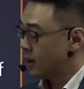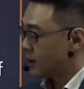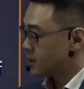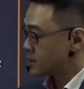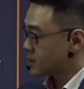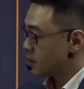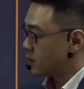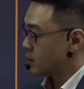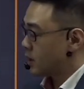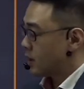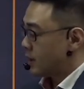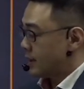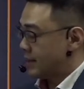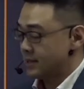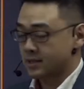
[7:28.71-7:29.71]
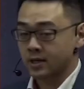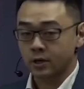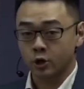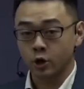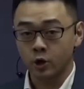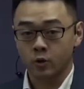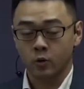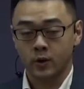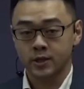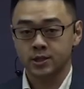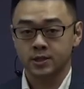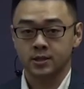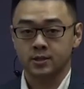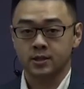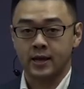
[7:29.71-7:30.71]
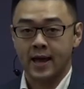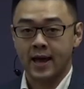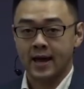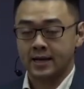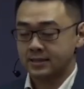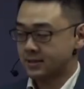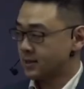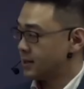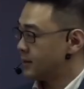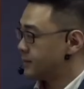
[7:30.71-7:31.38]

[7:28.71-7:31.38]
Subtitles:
So it's a good question to ask.